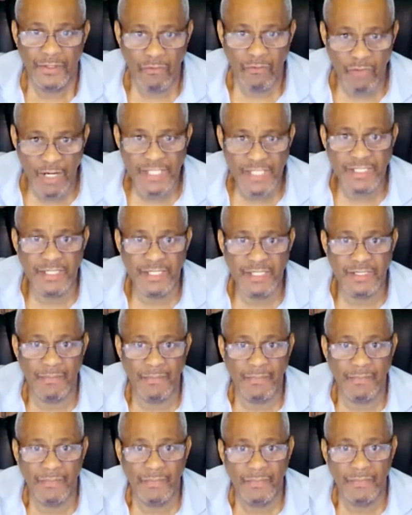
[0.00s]
racism
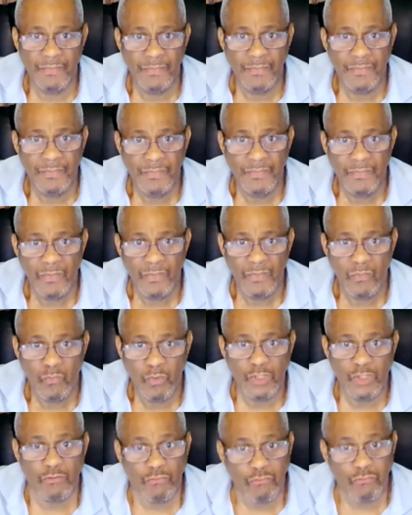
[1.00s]

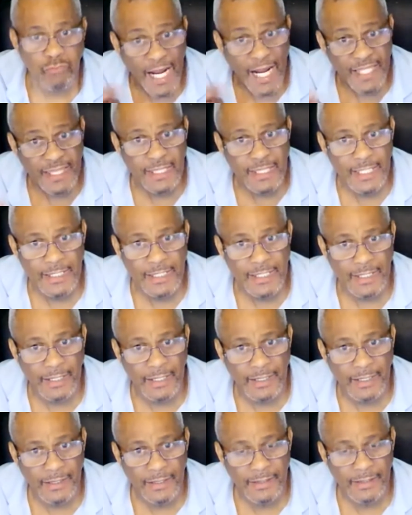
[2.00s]
with right thinking,